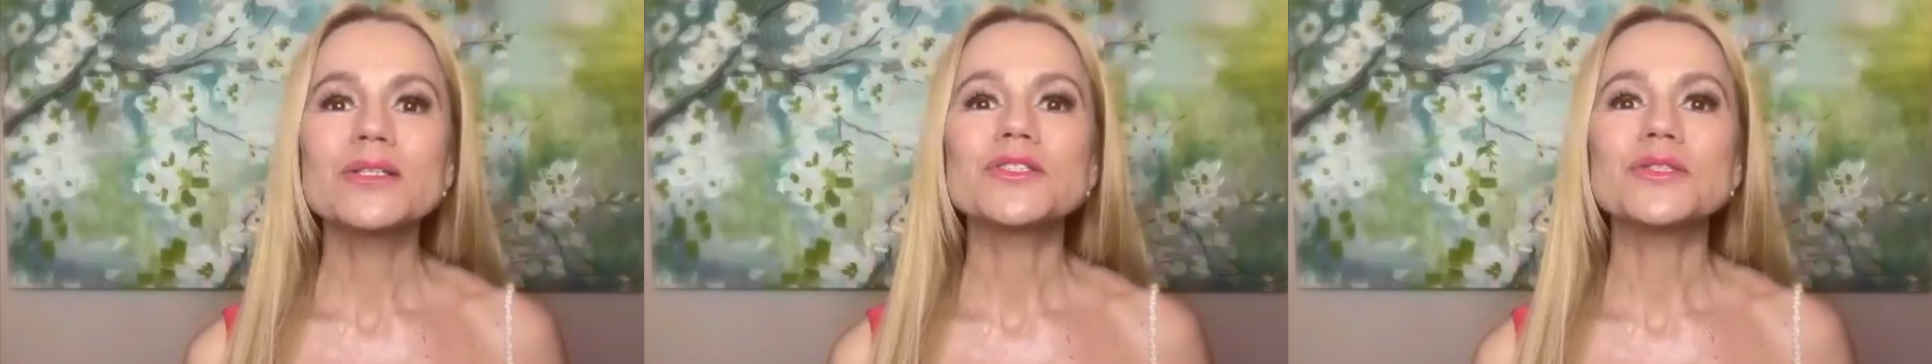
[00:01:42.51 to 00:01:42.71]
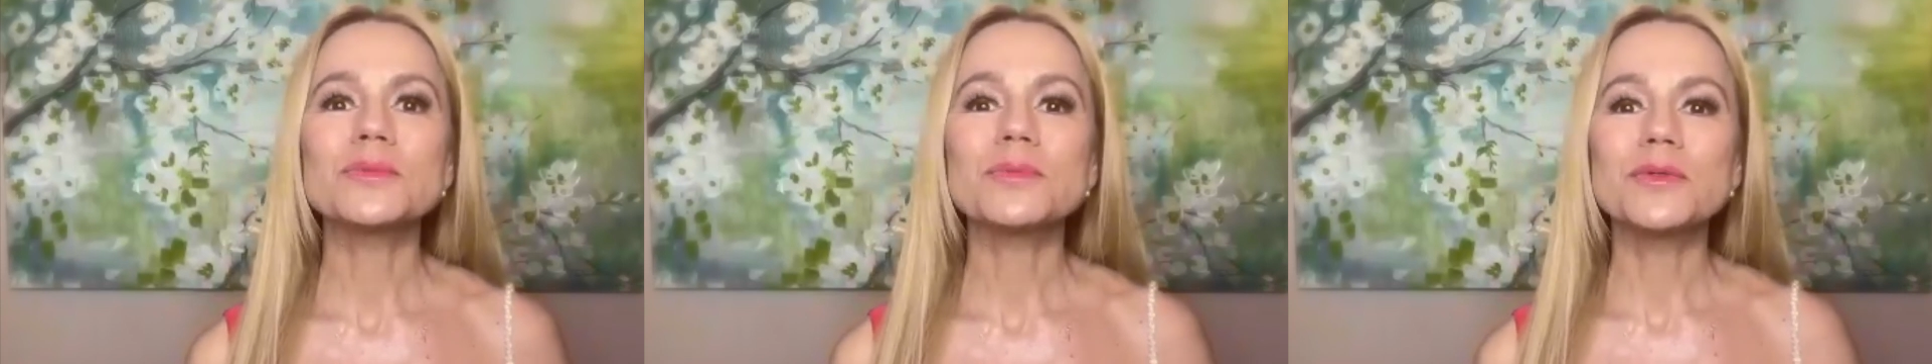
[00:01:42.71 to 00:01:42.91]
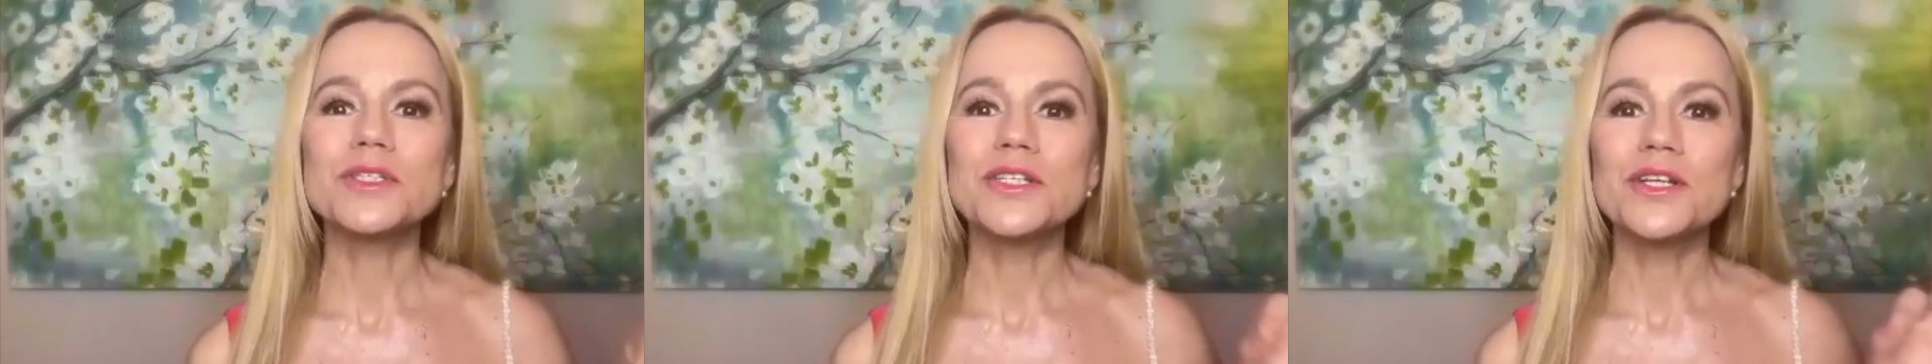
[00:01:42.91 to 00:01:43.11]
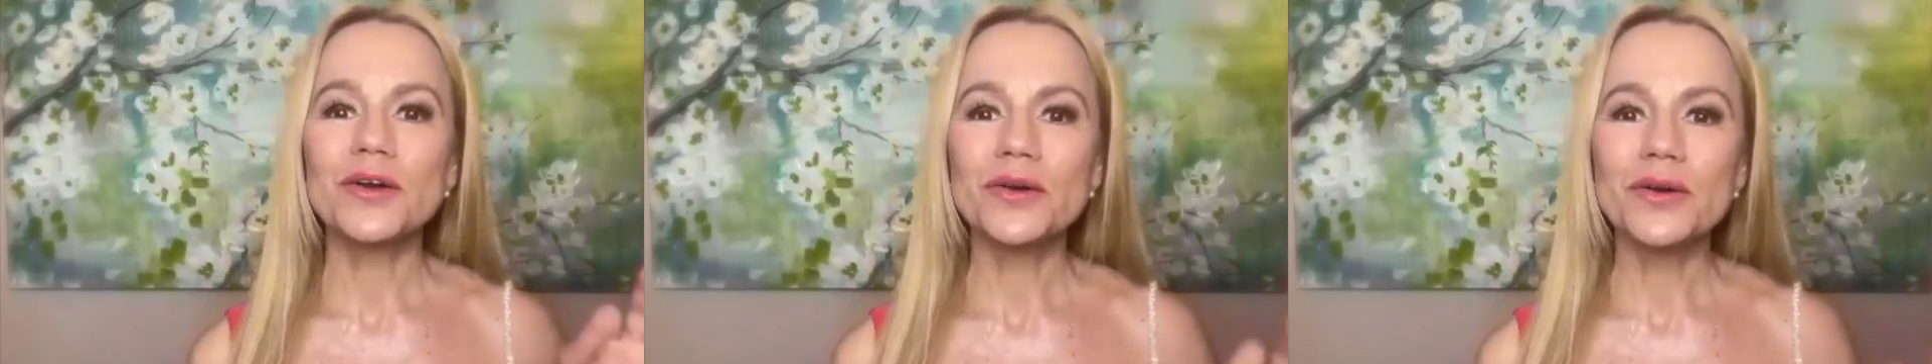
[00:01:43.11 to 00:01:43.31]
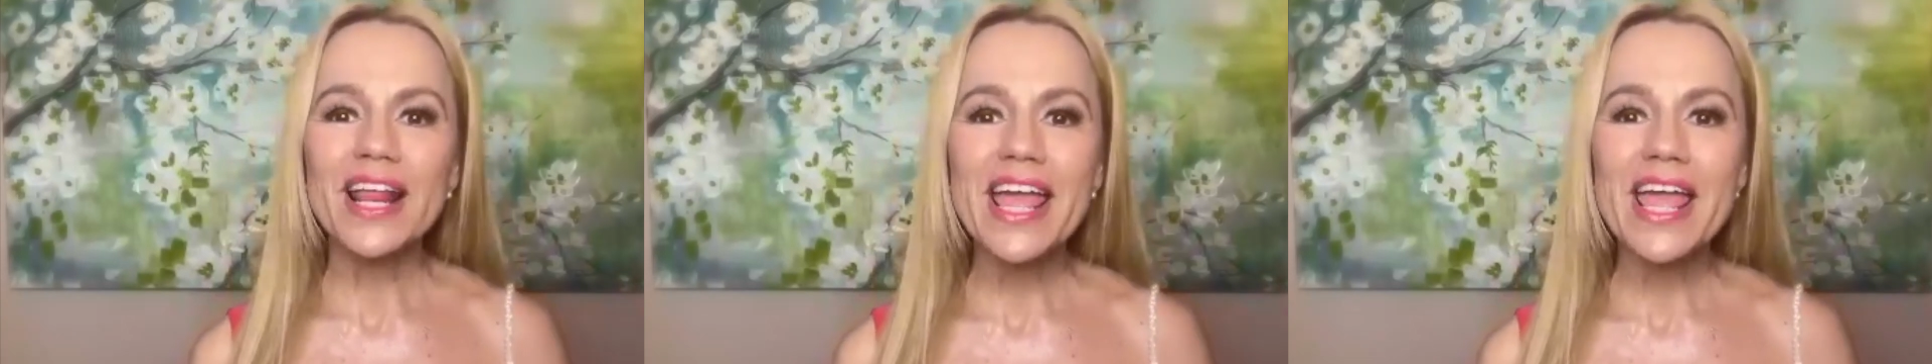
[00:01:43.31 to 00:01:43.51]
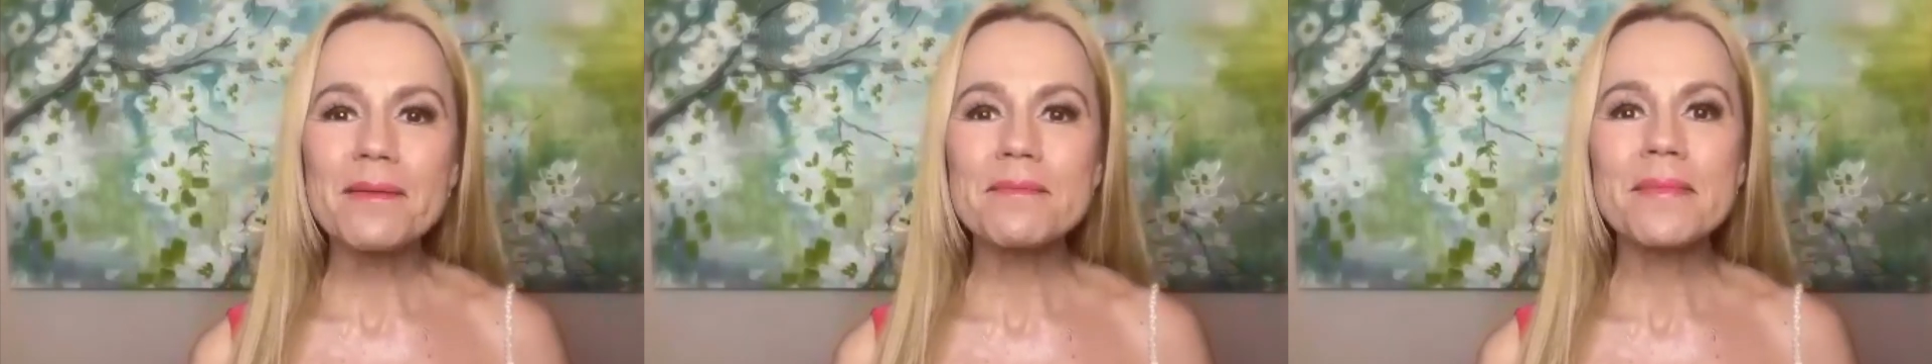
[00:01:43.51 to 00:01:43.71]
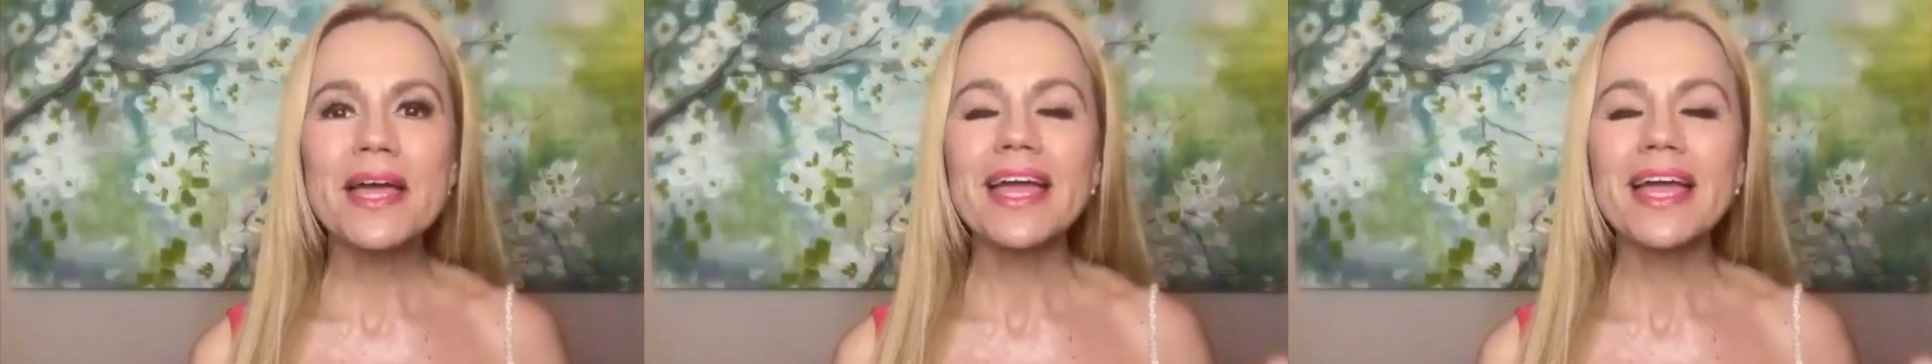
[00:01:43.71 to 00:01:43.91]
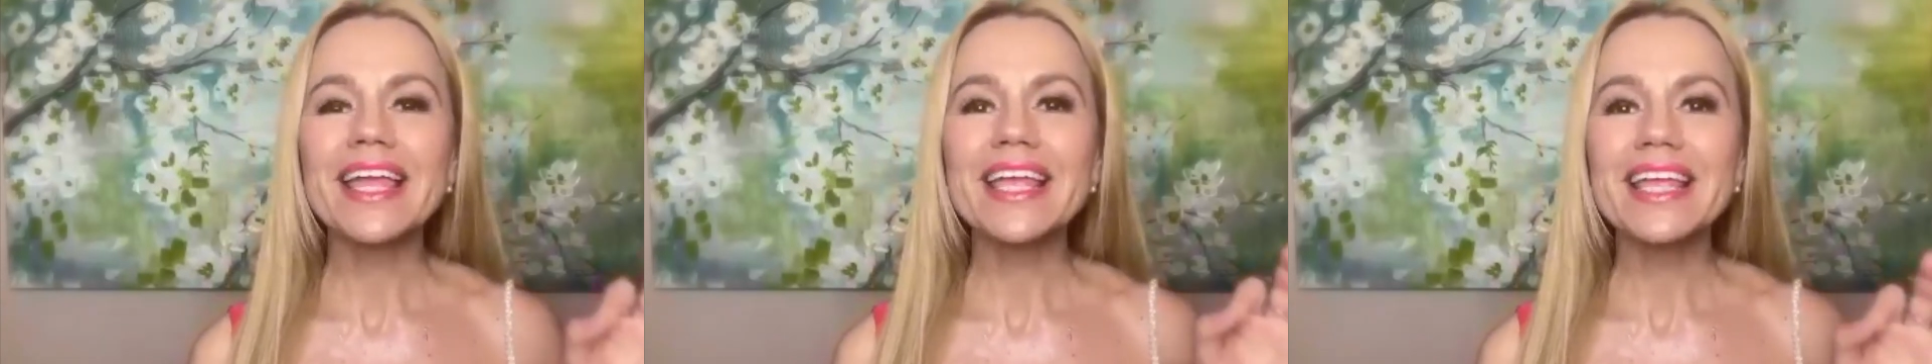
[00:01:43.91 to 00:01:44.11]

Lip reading: to put your name,